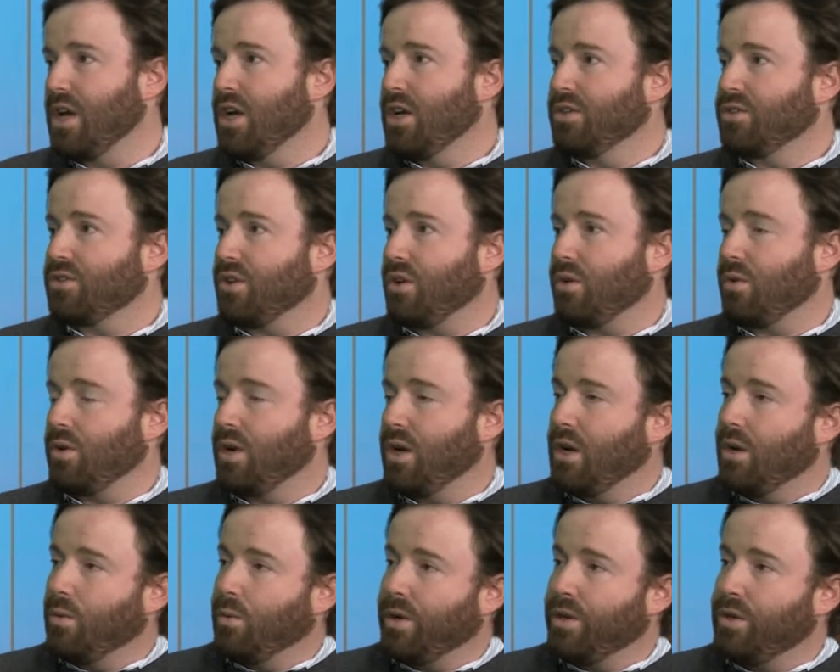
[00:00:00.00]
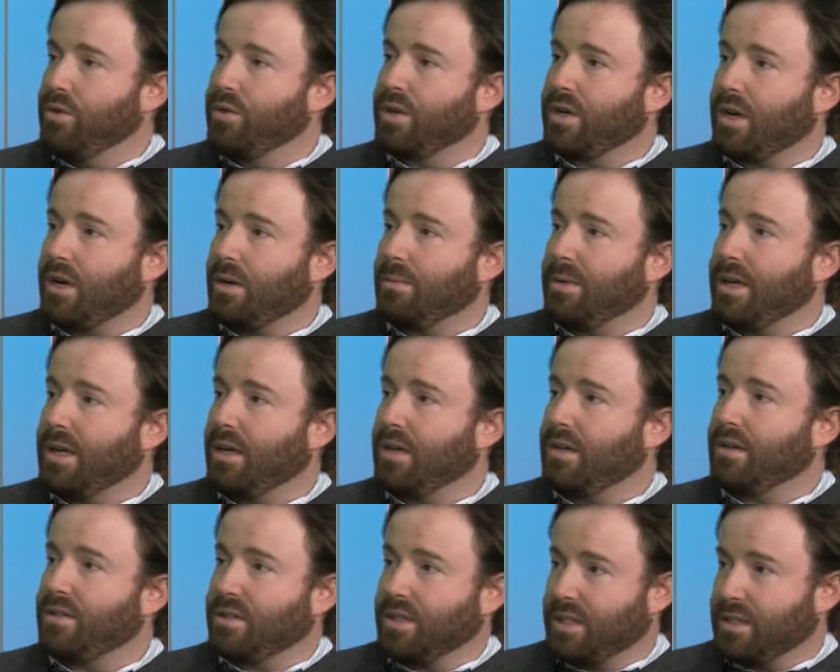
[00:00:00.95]
So when you come
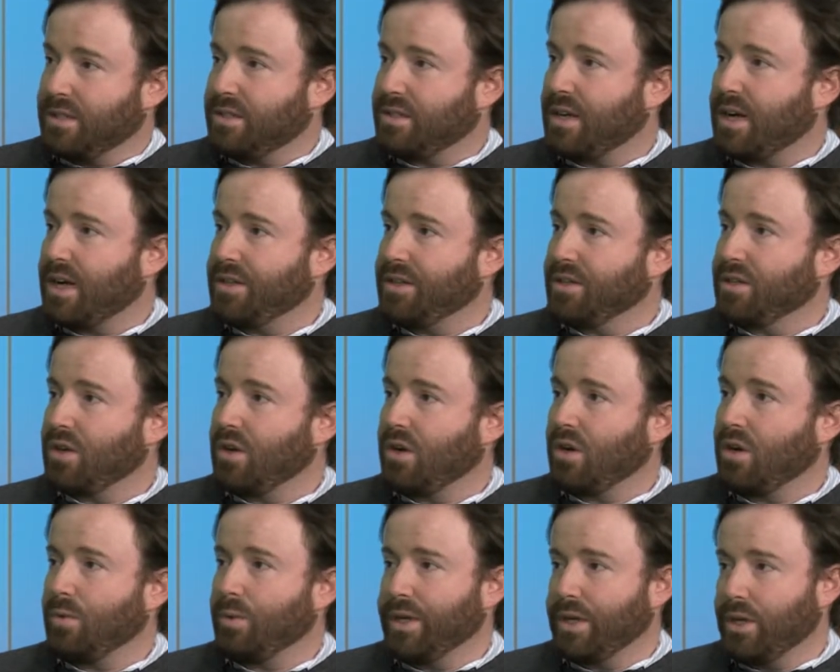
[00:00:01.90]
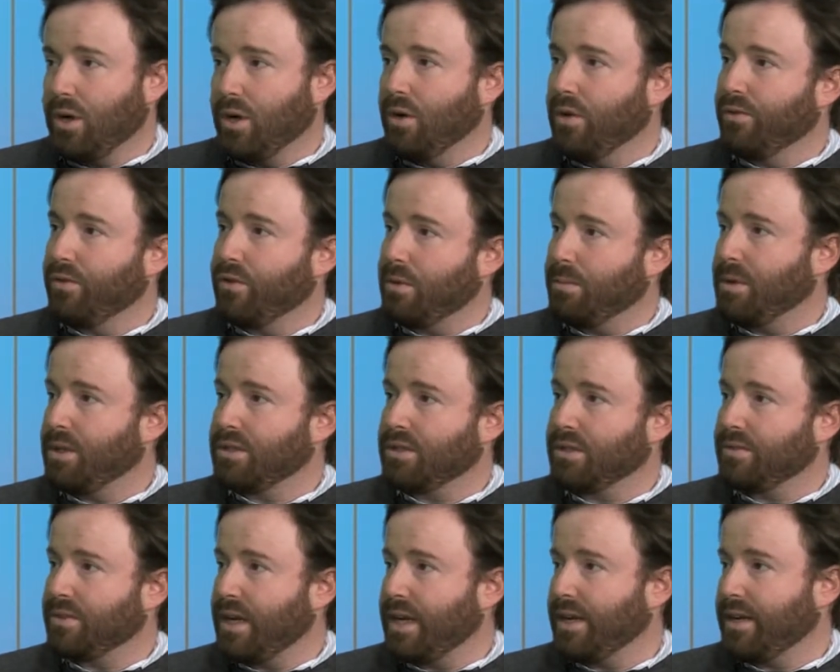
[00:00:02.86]
in to consign your car, we go over a bunch
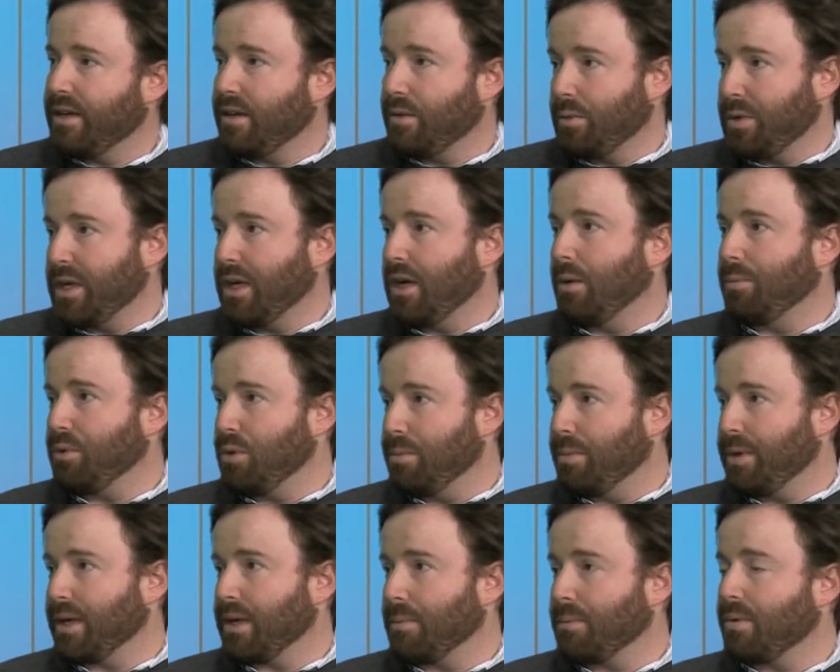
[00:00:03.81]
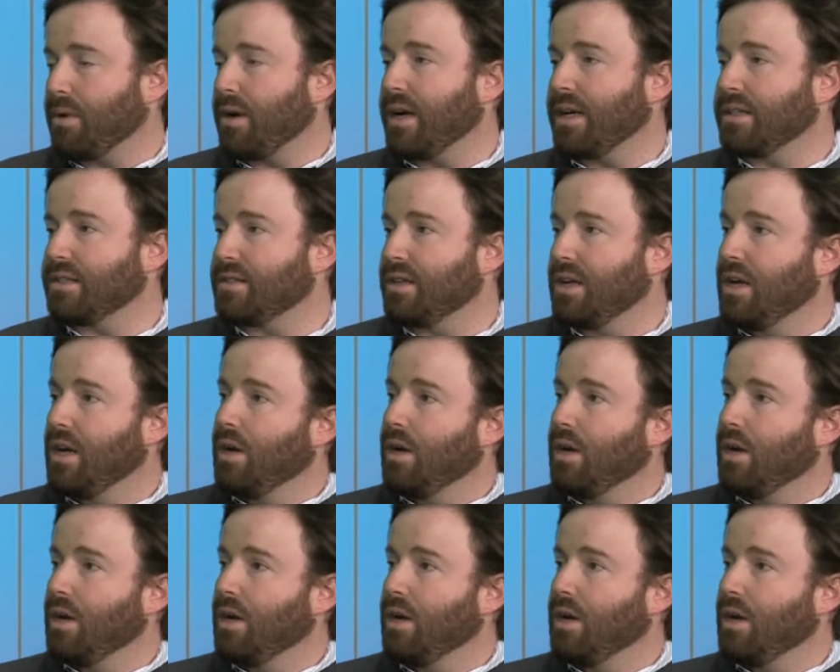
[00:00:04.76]
of data and we help you pick a price.